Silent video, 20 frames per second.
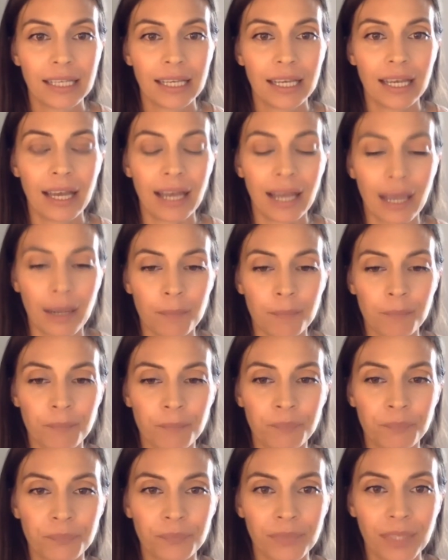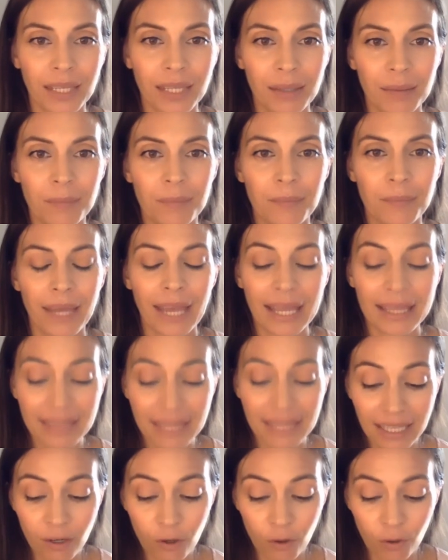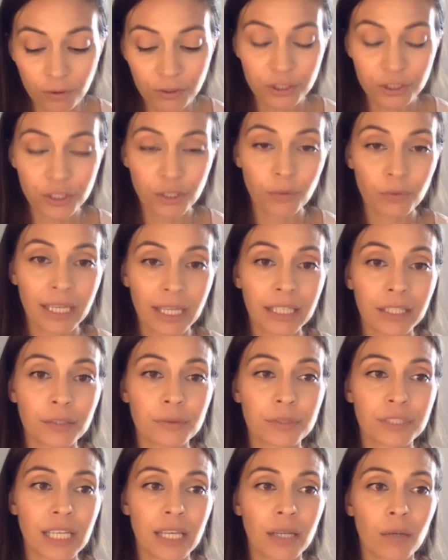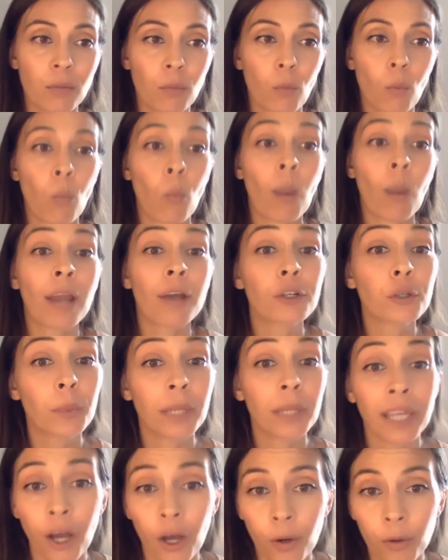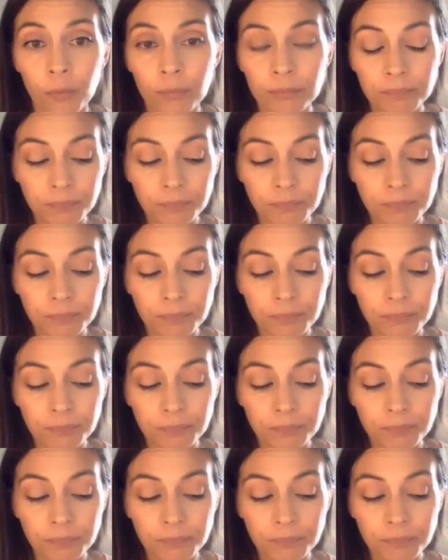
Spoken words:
And then also, like you said, where do we go?